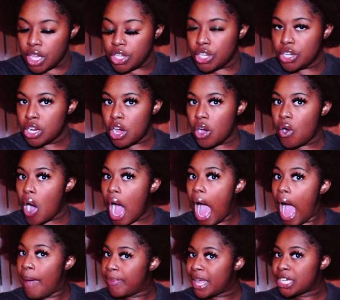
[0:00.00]

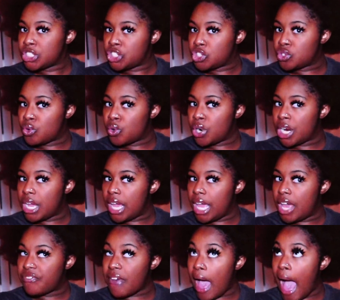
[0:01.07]
I'm not sure
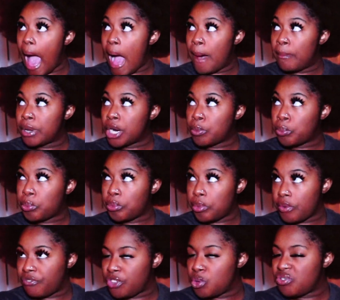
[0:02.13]
if I'm gonna
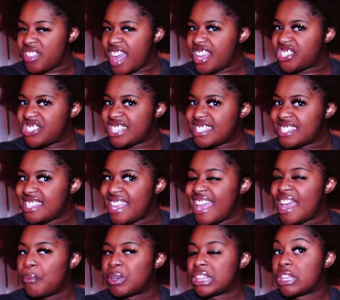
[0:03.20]
review that just
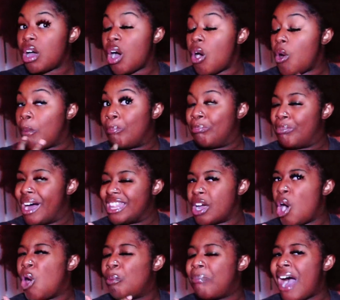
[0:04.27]
yet with the whole
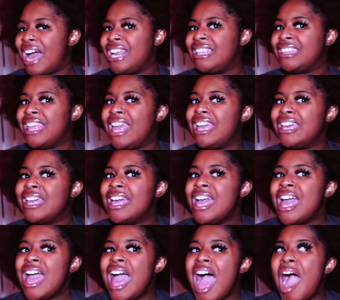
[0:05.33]
body thing.
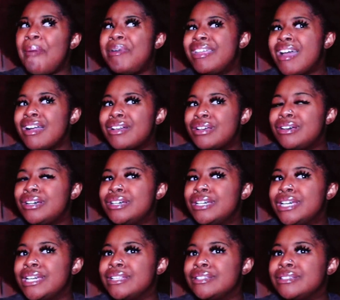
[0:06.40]
I mean, I
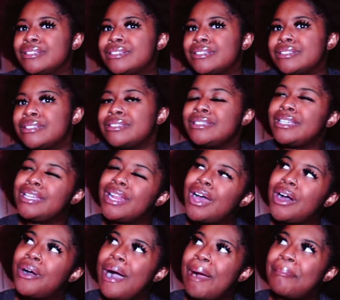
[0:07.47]
could,
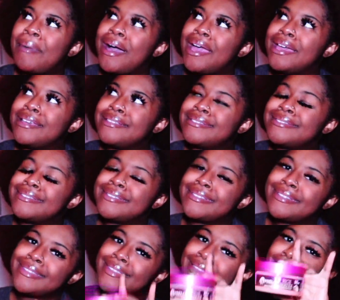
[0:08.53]
I might.
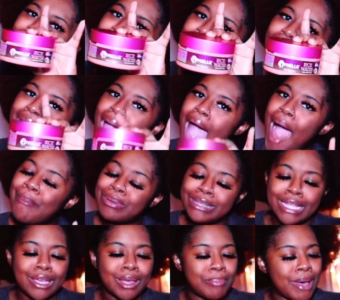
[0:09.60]
I'm gonna
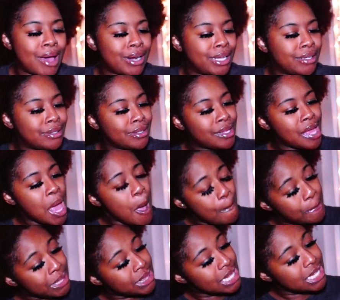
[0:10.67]
think about it.
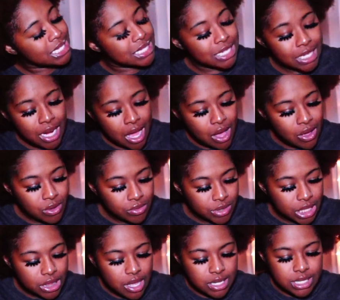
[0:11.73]
But this,
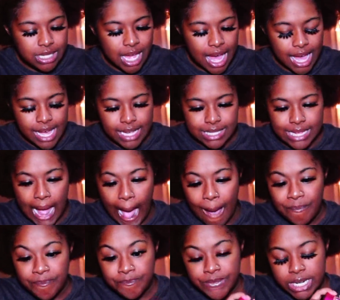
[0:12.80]
it looks nice.
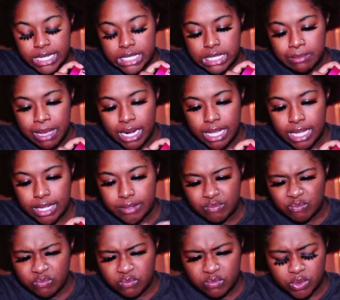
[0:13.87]
I'm gonna smell it.
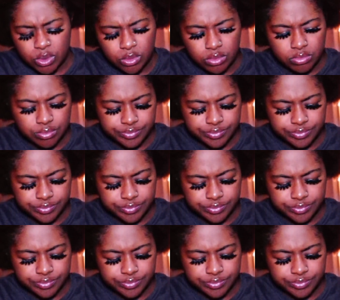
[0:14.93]
Ooh.